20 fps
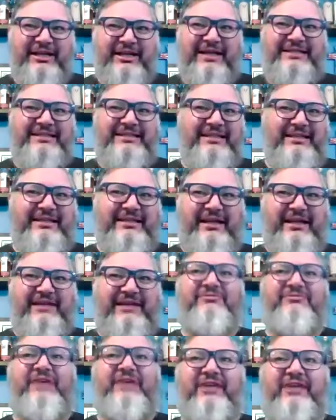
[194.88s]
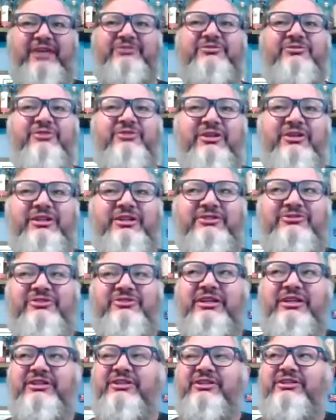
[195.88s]
I did in advance for this
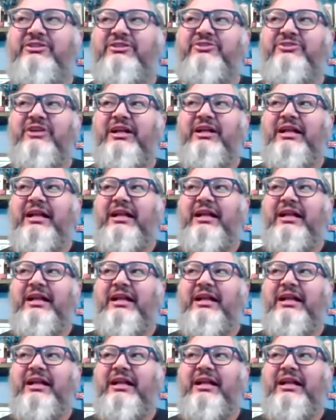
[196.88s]
is